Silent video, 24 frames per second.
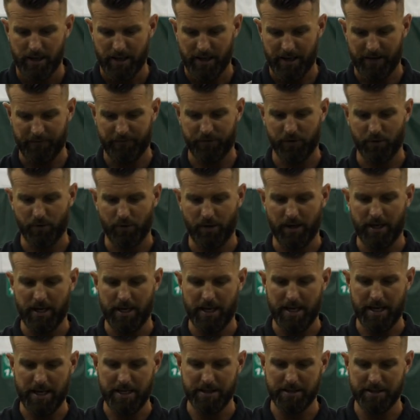If you're
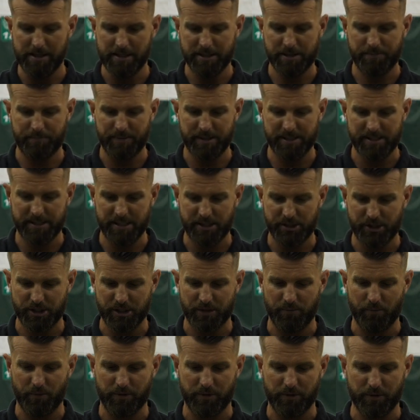in this
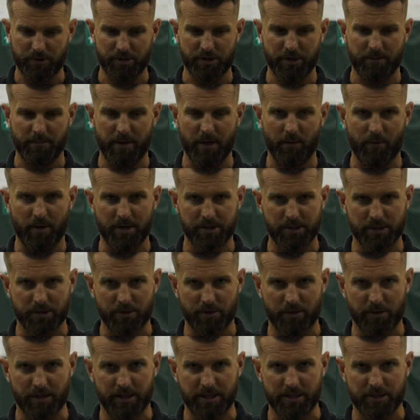position with your semi-Western
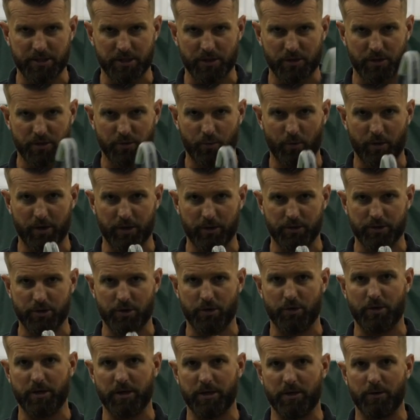or Eastern to where you're
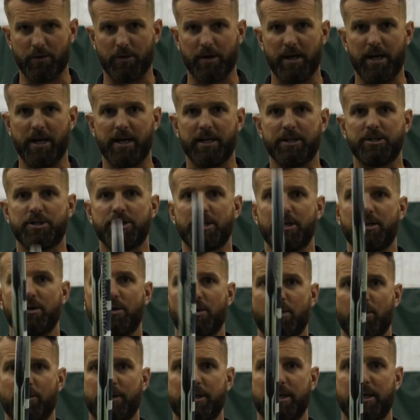turning on edge and
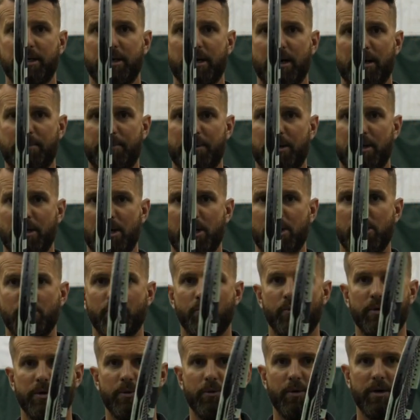holding it up,
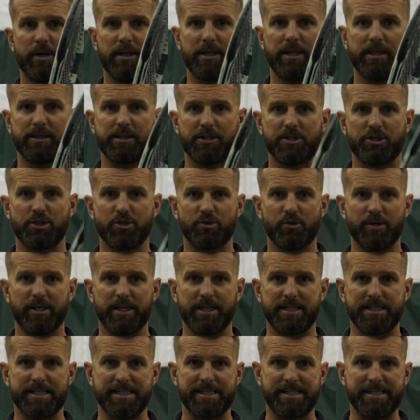we want to get the
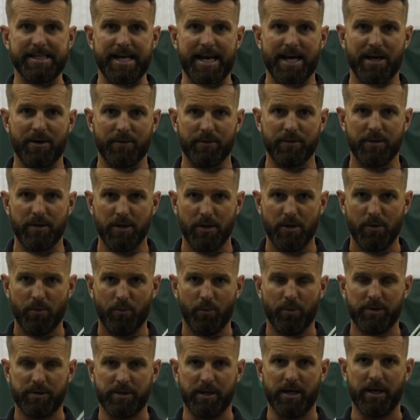strings down
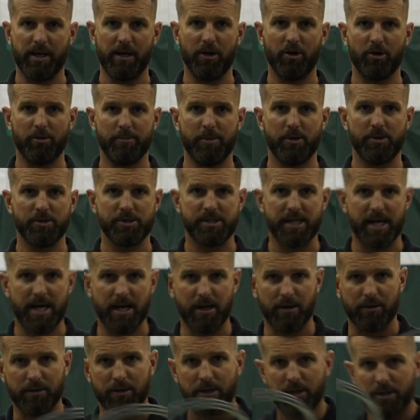with the elbows out